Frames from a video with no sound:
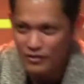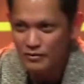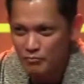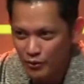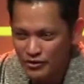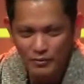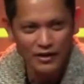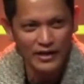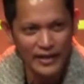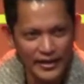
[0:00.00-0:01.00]
both of our
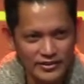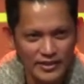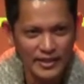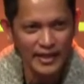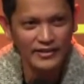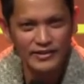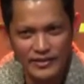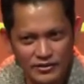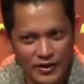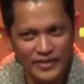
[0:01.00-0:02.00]
legs together
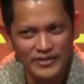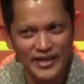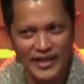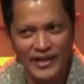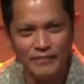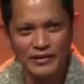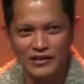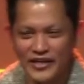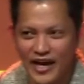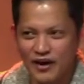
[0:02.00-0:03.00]
and try to get up,
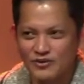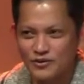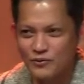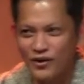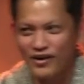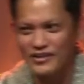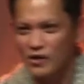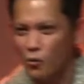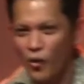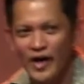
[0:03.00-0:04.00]
learn how to walk, they're
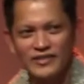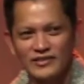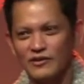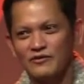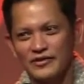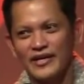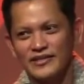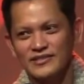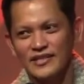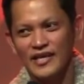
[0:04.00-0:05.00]
watching over us.